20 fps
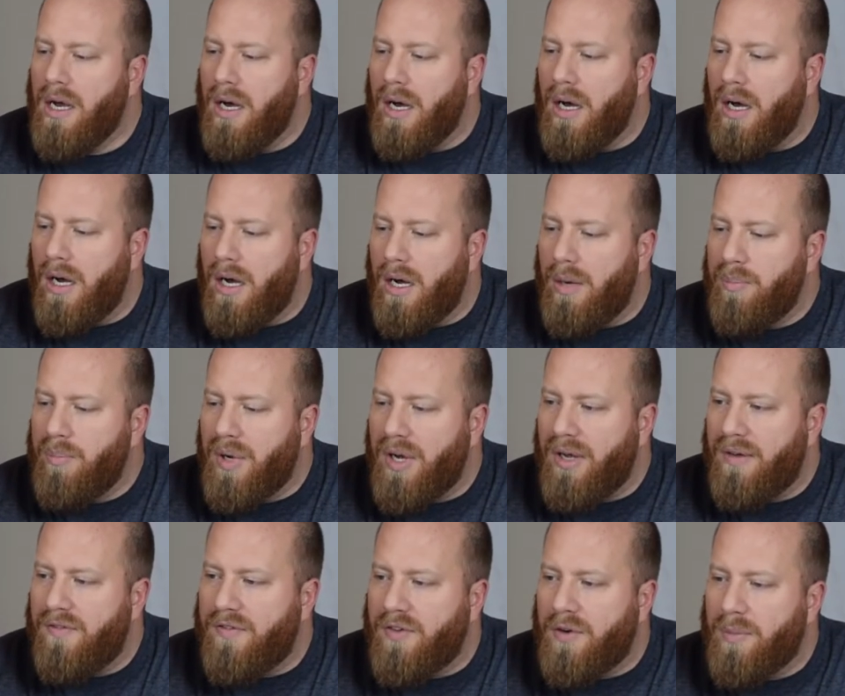Uh,
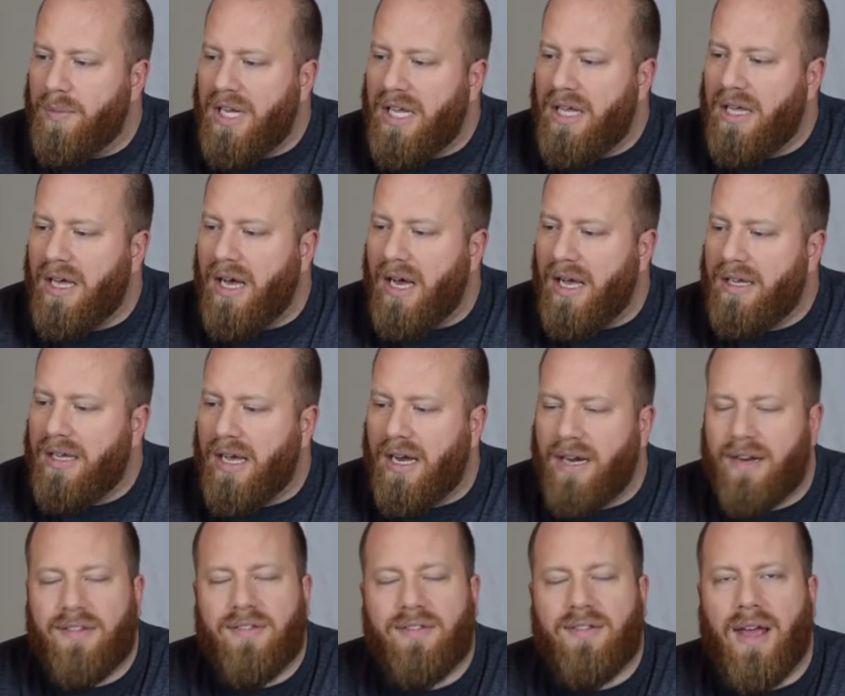but for me, I
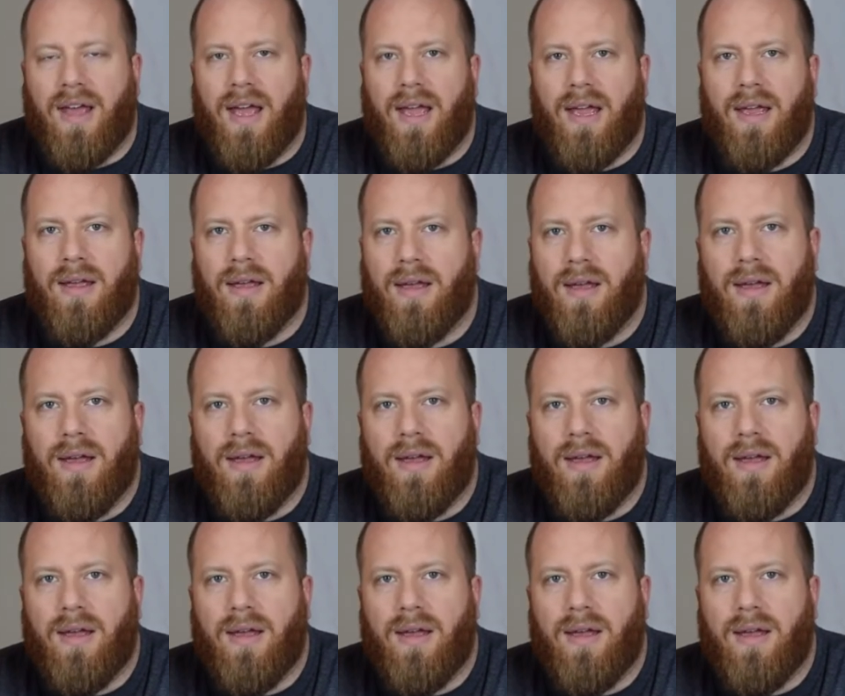gotta say